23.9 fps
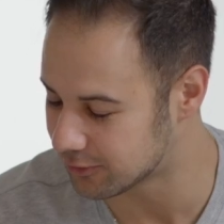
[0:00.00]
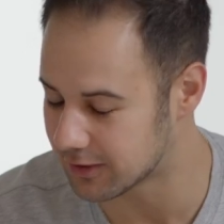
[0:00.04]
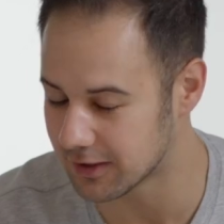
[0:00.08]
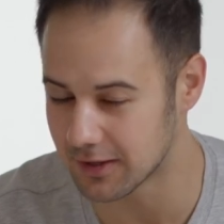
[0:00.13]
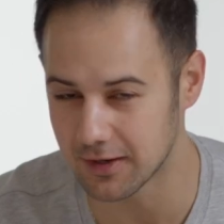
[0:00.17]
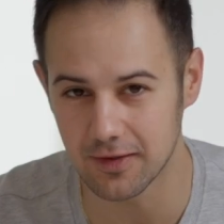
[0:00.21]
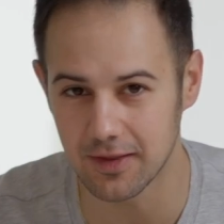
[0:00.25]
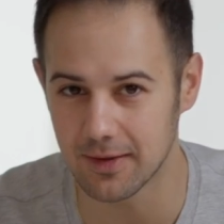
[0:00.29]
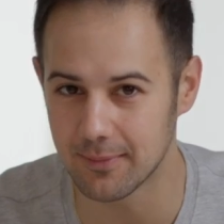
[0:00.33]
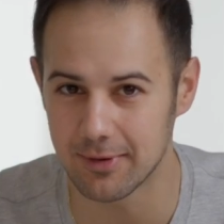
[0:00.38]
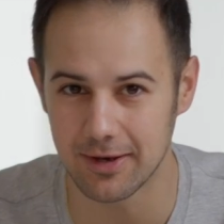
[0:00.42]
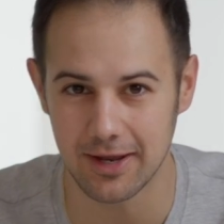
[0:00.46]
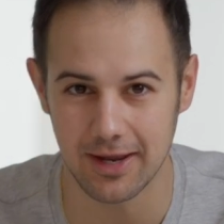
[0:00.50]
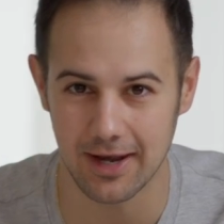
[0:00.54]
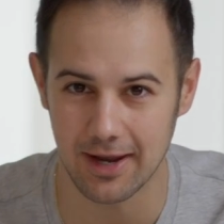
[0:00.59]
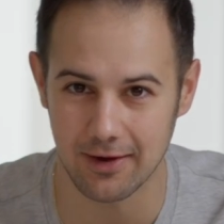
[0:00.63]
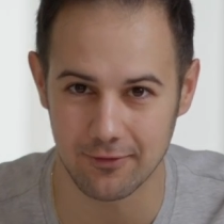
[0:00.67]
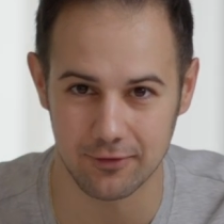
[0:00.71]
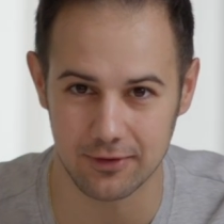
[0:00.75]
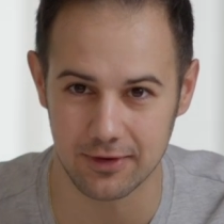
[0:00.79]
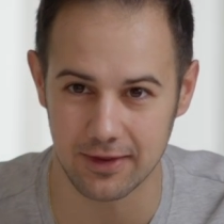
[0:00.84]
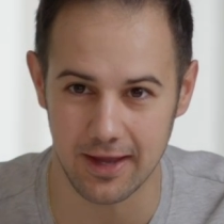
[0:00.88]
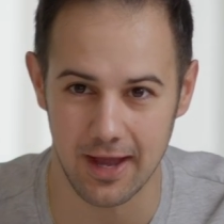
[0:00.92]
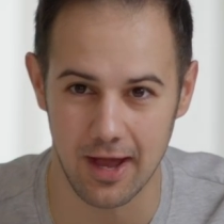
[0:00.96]
can eliminate
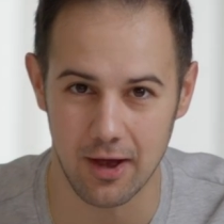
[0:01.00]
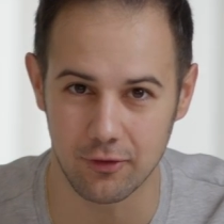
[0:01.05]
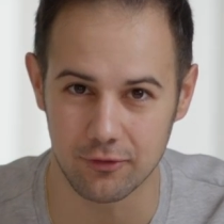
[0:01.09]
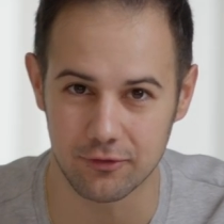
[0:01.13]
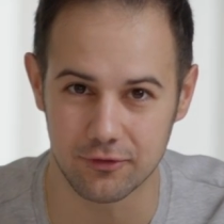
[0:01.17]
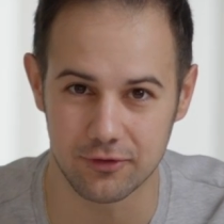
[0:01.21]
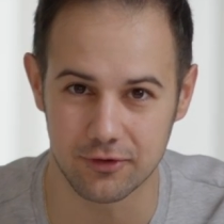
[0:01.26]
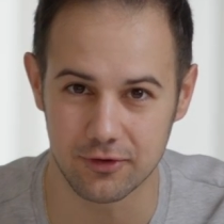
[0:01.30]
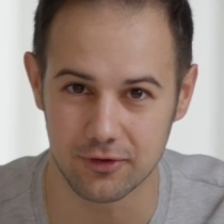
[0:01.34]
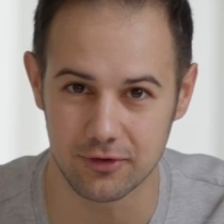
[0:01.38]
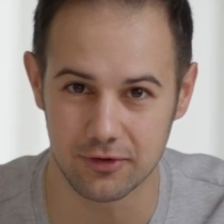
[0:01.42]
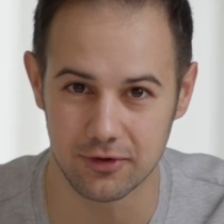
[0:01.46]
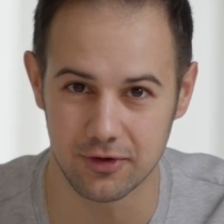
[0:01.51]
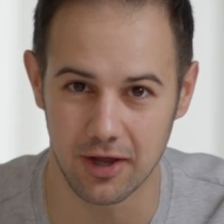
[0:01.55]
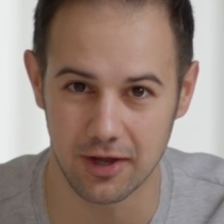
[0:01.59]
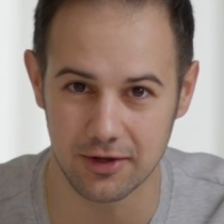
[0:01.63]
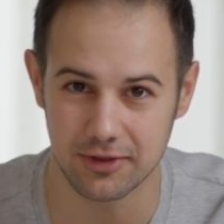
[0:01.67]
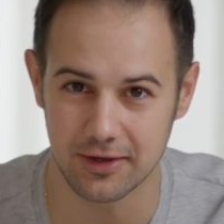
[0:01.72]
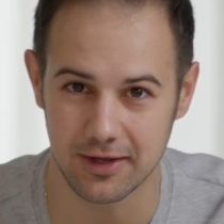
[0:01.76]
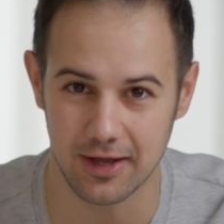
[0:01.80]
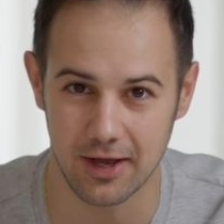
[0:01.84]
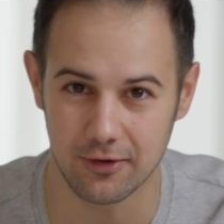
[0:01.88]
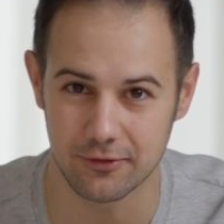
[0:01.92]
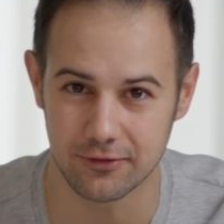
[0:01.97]
everything else.
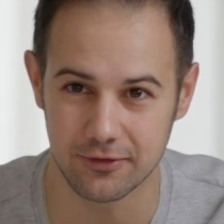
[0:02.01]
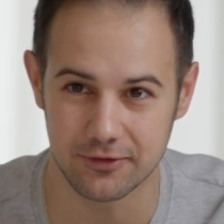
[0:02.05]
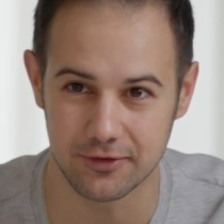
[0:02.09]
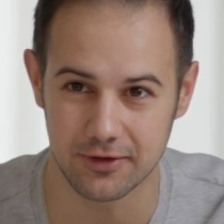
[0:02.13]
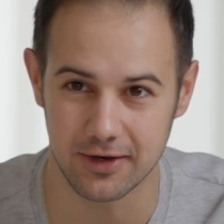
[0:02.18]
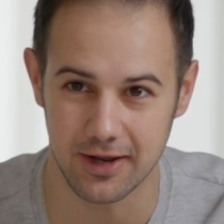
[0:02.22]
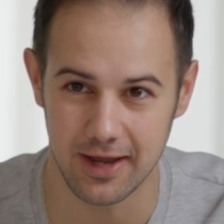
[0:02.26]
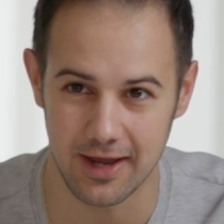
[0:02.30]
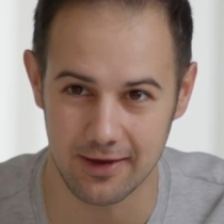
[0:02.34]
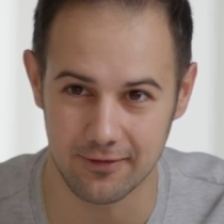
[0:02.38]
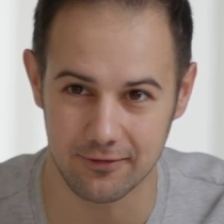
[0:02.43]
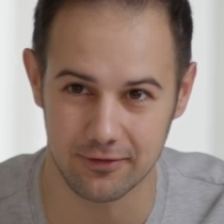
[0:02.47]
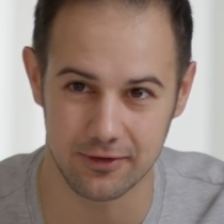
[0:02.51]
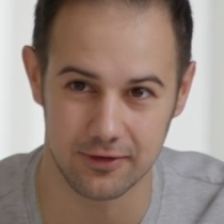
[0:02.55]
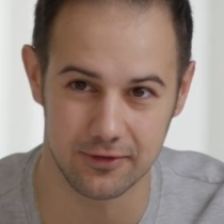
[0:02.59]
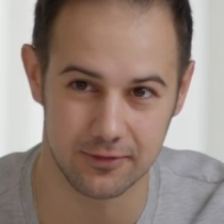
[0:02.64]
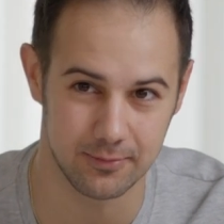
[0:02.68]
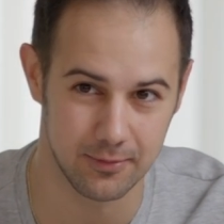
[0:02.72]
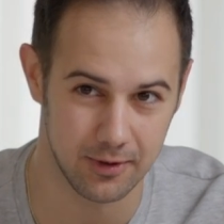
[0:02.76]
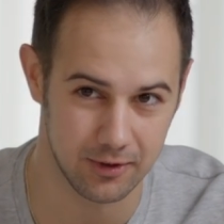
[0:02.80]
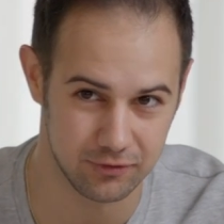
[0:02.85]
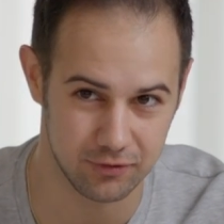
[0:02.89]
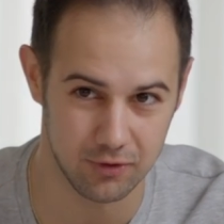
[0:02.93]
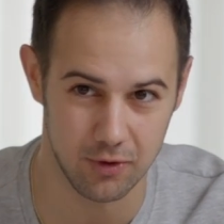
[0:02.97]
Nothing else is gonna have this
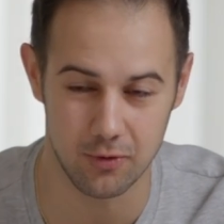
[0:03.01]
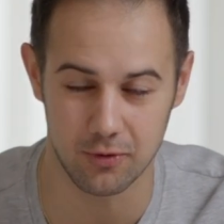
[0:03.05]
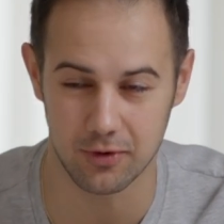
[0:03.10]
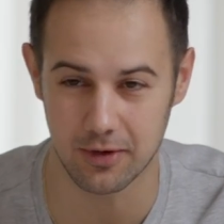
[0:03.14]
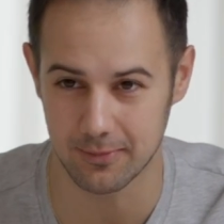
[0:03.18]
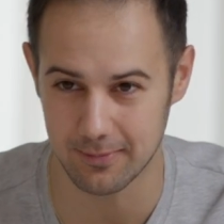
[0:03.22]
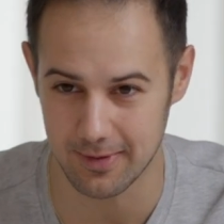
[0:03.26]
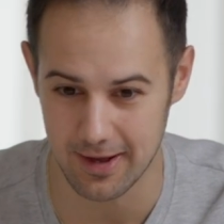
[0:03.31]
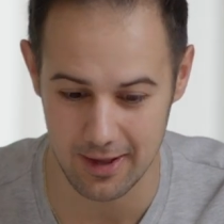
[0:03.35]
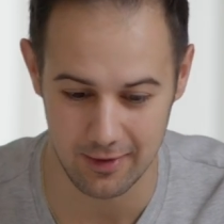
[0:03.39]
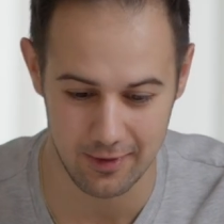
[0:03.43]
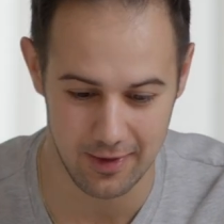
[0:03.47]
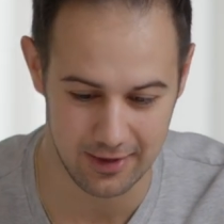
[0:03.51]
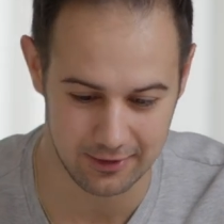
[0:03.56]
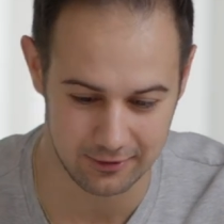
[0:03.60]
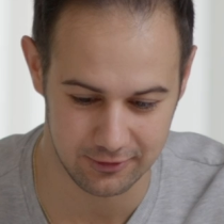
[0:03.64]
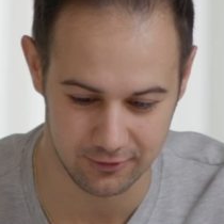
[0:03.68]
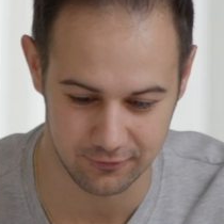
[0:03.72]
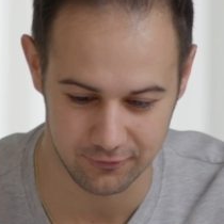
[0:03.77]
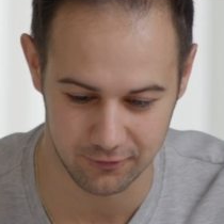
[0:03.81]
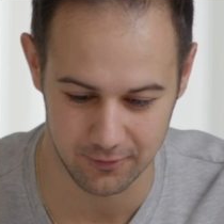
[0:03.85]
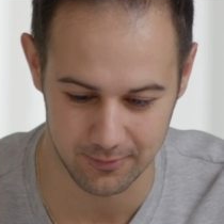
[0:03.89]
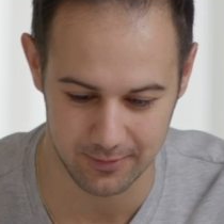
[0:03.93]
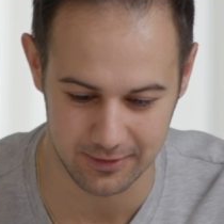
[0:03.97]
much oak and
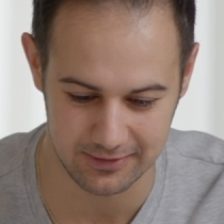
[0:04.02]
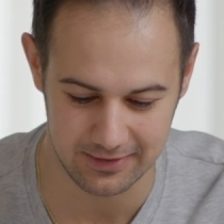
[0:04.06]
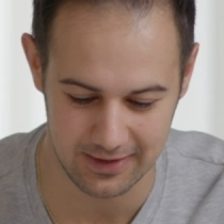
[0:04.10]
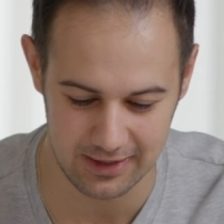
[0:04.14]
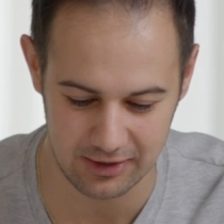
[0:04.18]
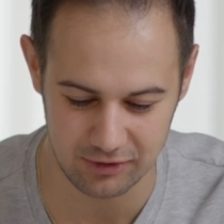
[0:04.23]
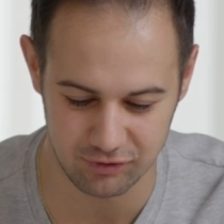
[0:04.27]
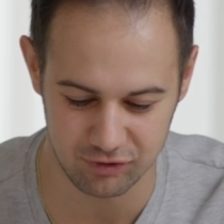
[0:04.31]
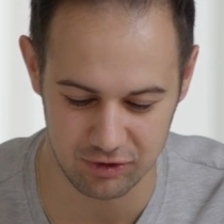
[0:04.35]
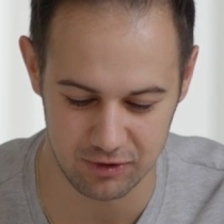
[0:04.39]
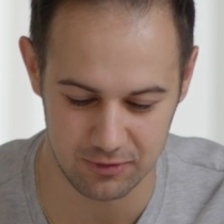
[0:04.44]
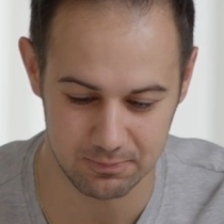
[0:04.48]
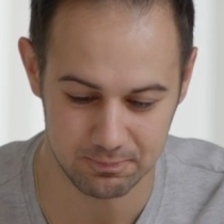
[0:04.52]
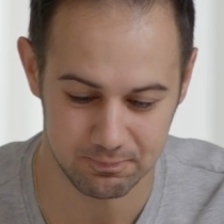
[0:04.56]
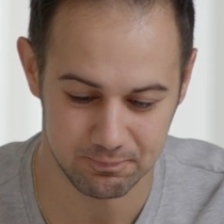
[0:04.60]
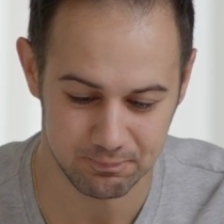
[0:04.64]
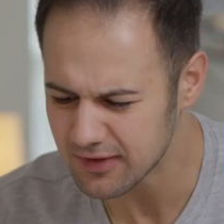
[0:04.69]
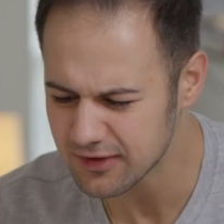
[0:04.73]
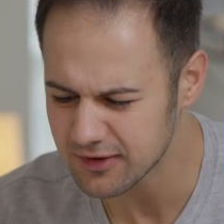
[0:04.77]
malolactic fermentation.